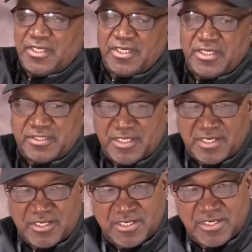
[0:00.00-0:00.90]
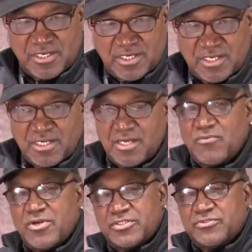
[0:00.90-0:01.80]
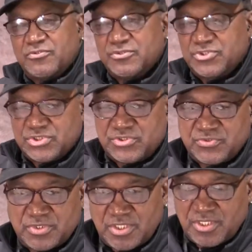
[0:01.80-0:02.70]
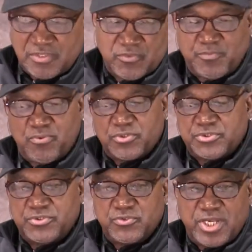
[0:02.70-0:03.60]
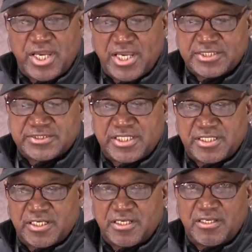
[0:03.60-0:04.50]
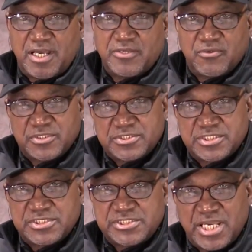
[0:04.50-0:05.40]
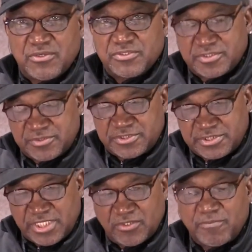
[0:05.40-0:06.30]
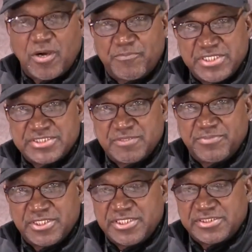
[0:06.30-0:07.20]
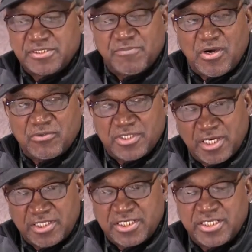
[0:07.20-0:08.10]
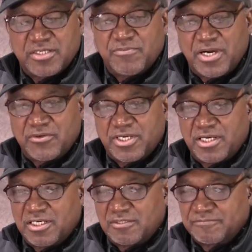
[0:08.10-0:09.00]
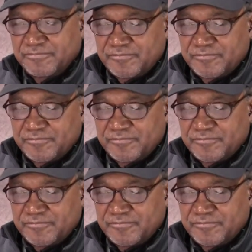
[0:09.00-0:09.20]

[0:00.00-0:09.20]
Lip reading: and I wanted to just report to you guys that I noticed this channel is a channel about PCPs, about hunting and about